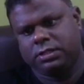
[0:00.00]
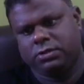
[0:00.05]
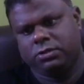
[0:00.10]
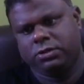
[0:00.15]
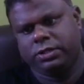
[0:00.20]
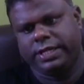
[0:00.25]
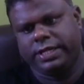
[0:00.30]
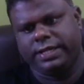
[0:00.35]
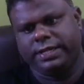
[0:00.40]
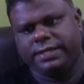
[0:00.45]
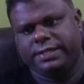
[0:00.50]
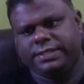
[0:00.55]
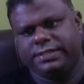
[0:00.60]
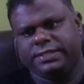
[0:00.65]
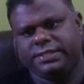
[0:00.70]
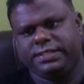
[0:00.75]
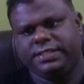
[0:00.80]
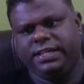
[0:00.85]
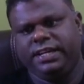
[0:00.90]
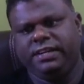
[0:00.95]
Okay,
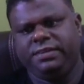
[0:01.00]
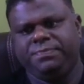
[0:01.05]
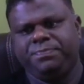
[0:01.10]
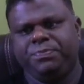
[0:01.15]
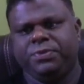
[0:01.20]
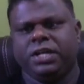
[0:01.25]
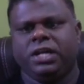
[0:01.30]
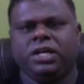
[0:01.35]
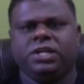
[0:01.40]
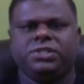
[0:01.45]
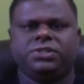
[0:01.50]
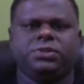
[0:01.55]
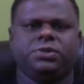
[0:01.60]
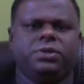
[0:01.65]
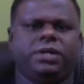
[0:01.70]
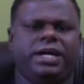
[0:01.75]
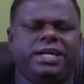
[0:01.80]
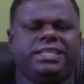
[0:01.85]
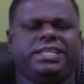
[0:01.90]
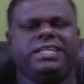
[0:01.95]
yeah,
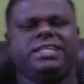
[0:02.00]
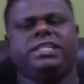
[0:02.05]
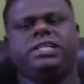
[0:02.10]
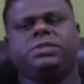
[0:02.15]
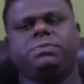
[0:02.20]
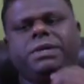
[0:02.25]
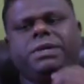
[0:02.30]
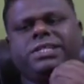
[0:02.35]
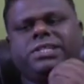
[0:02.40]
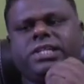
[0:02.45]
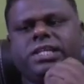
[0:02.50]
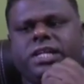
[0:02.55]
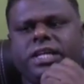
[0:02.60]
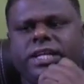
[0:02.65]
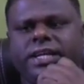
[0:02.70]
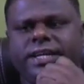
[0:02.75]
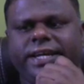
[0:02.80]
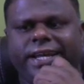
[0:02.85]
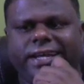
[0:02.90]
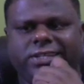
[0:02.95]
so I think this
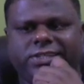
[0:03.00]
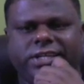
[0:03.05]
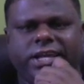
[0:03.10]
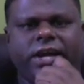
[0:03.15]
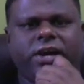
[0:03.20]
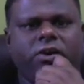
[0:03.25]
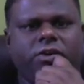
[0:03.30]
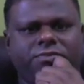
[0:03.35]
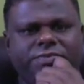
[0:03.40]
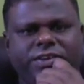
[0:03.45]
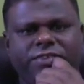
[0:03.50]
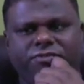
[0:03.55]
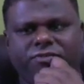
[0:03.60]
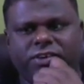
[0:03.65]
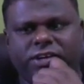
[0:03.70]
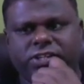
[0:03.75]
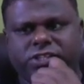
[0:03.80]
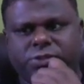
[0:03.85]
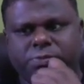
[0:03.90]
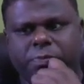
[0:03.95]
basically takes care of the
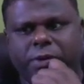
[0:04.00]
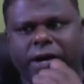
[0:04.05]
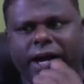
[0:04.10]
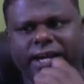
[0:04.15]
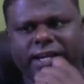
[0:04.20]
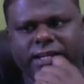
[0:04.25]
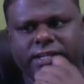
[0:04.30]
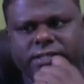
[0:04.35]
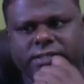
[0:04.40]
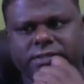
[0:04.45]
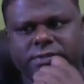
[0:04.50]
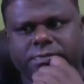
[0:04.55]
first part.